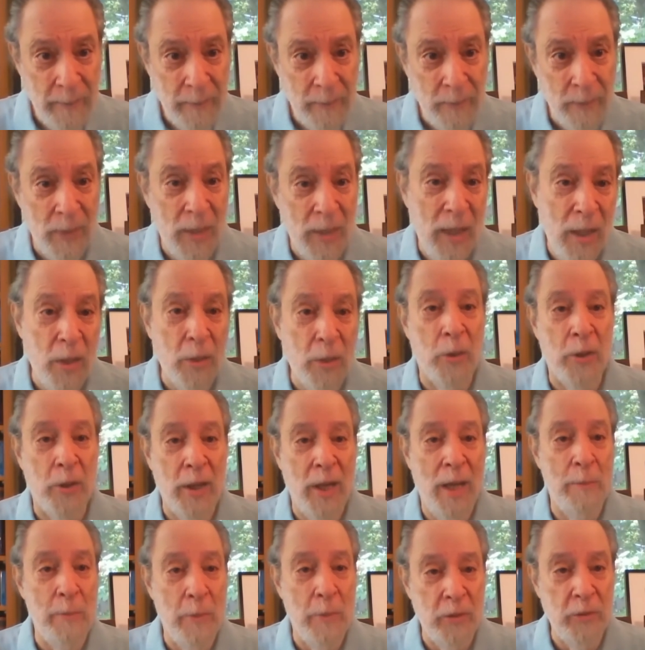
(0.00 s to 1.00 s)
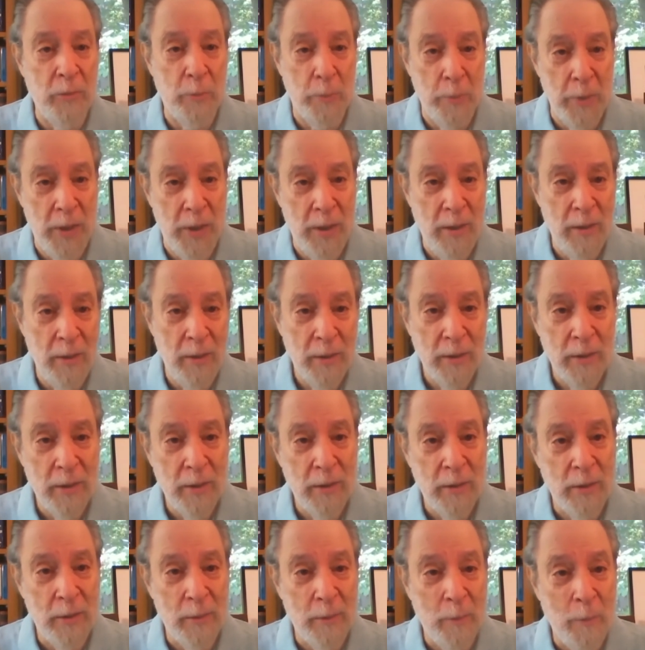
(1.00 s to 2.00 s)
they thought I must be
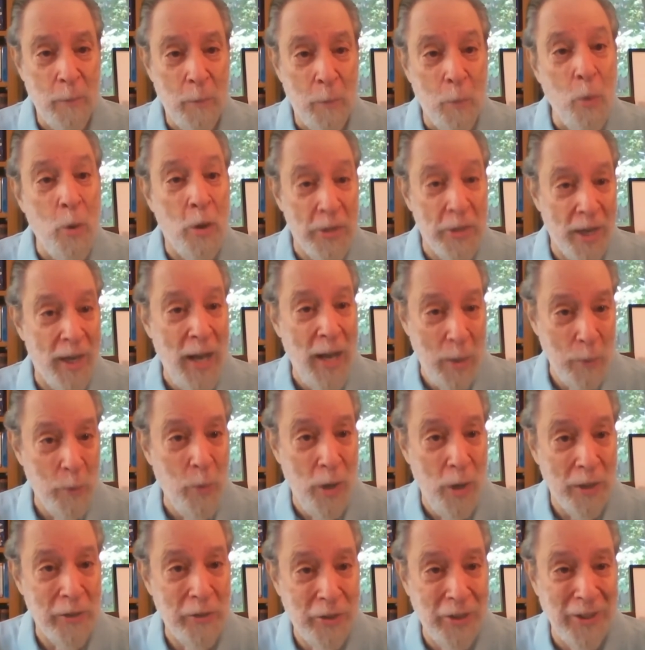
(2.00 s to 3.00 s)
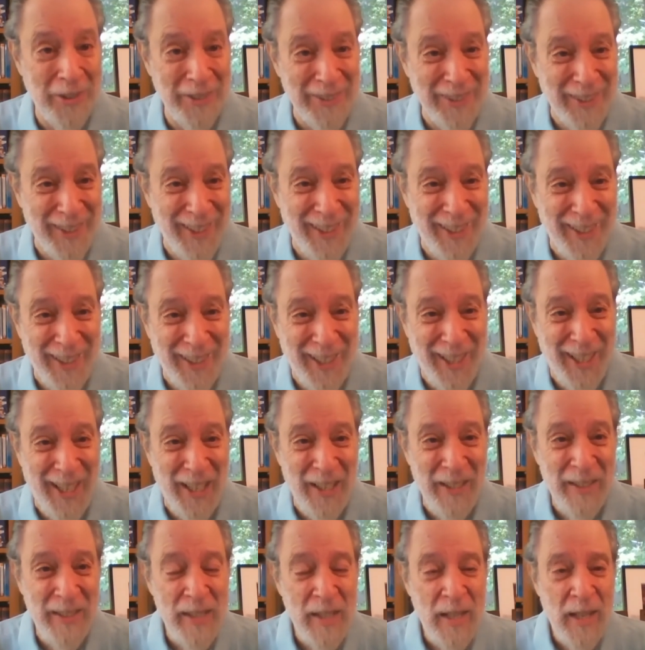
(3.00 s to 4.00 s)
more than I was.
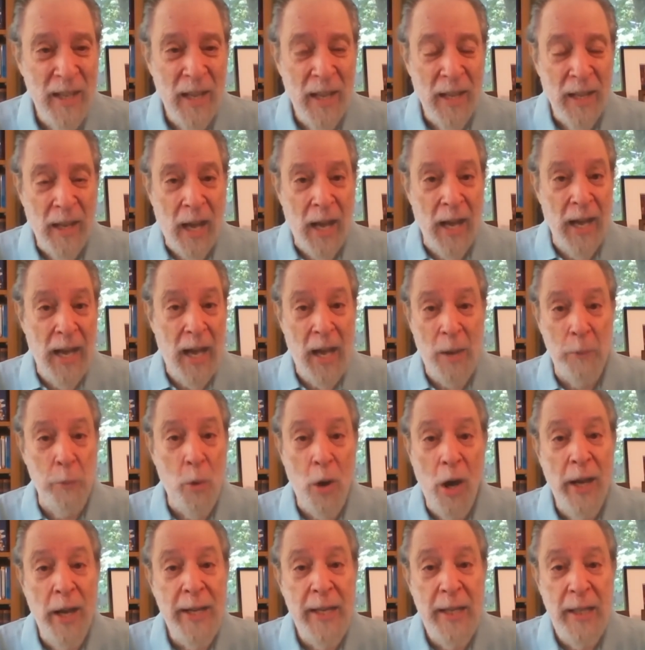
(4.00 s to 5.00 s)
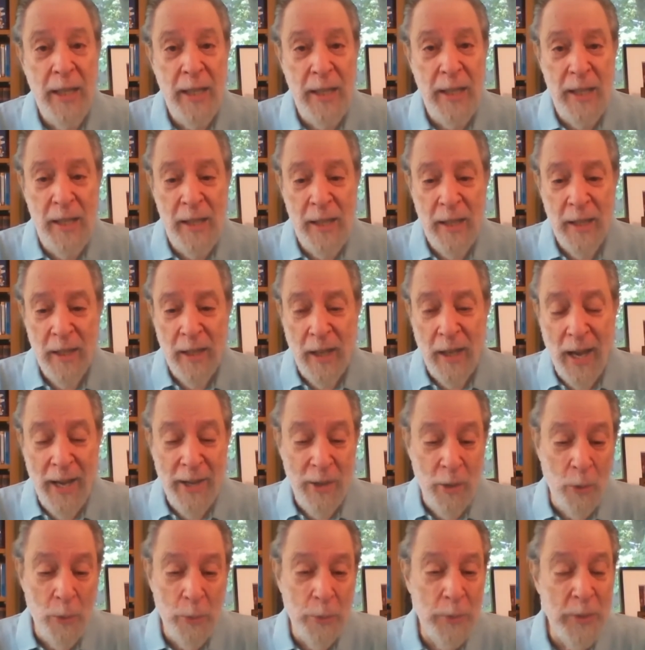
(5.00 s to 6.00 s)
I
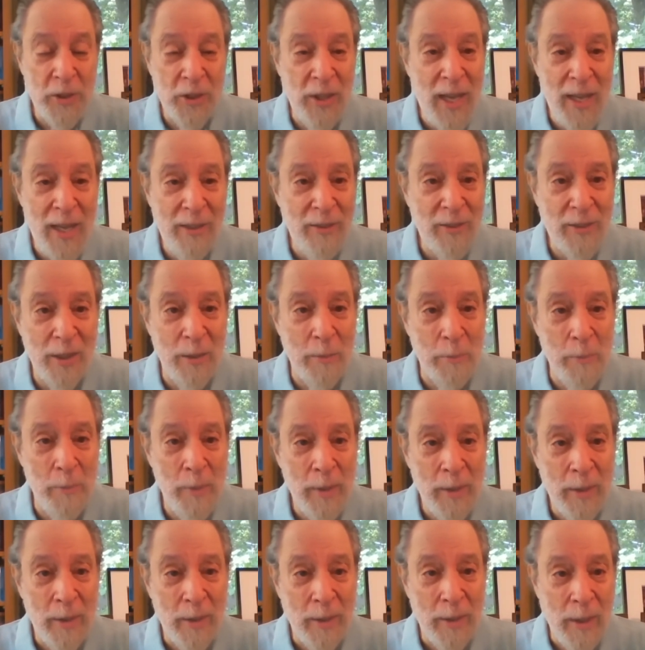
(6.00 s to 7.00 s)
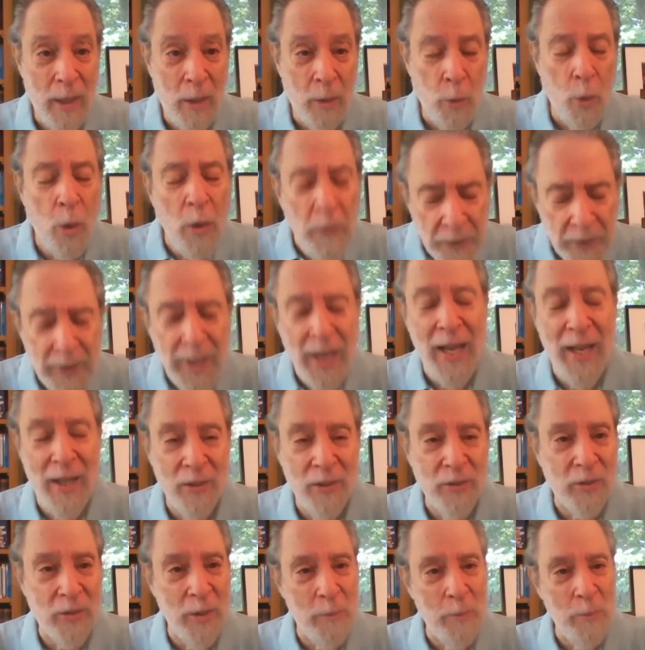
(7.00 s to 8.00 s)
always often
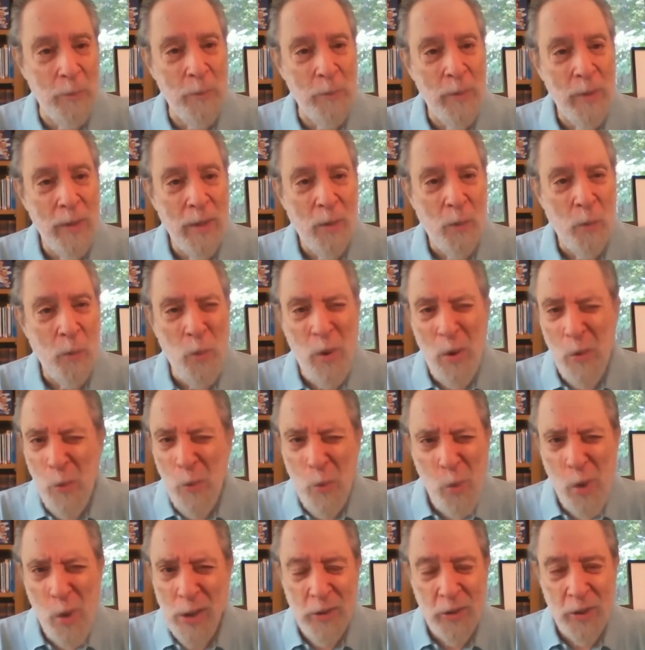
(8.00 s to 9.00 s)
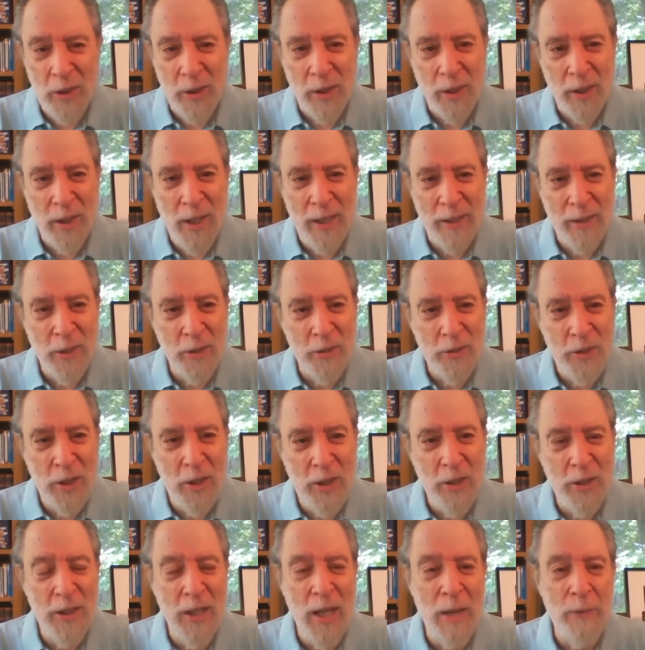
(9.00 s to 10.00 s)
asked him, what was it? And because
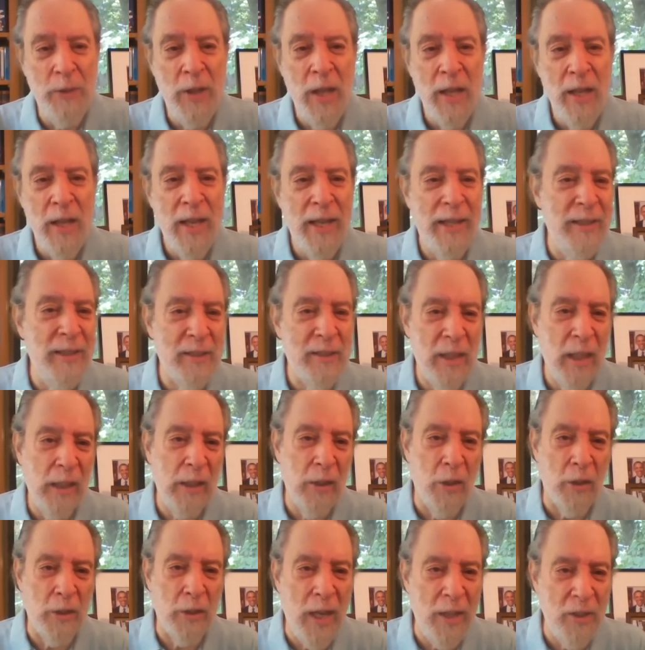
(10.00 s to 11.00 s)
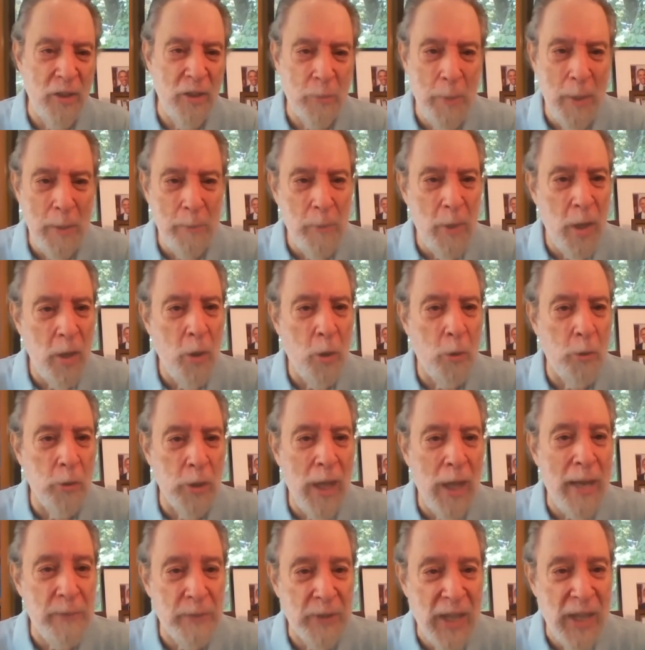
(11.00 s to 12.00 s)
he said, "Look, I spent my whole
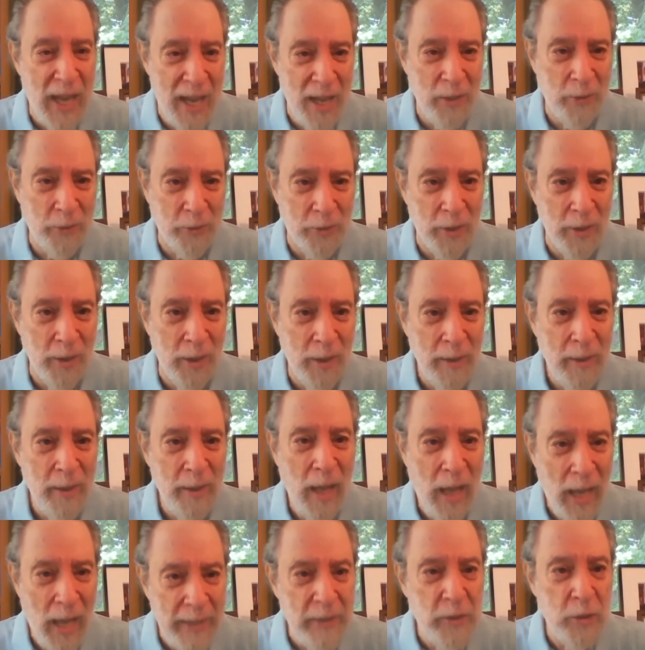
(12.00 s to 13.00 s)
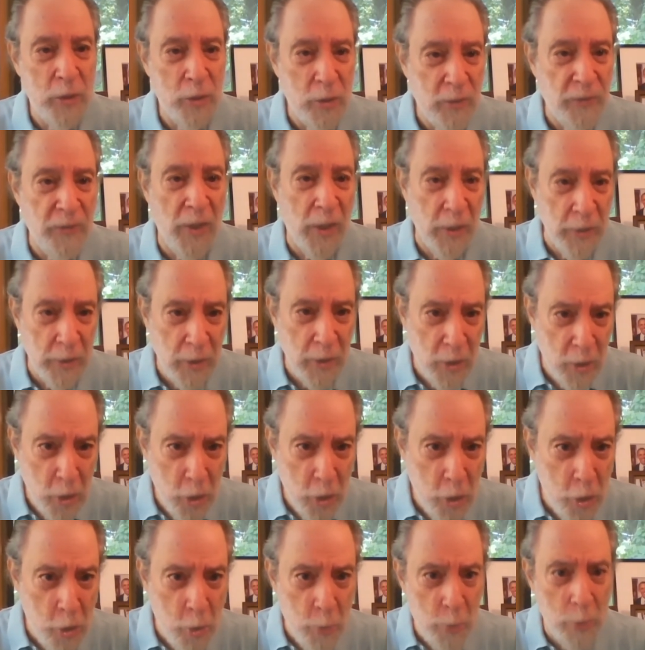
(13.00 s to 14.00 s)
life casting. I just felt
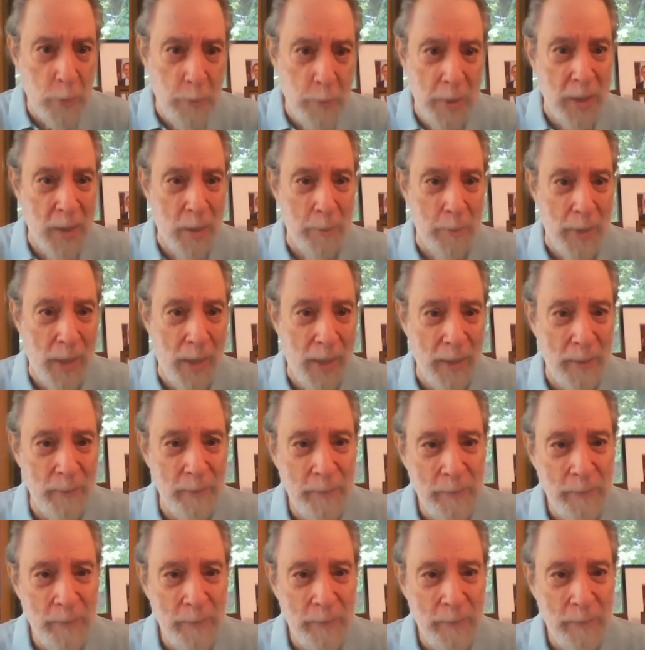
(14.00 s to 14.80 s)
you would be the man."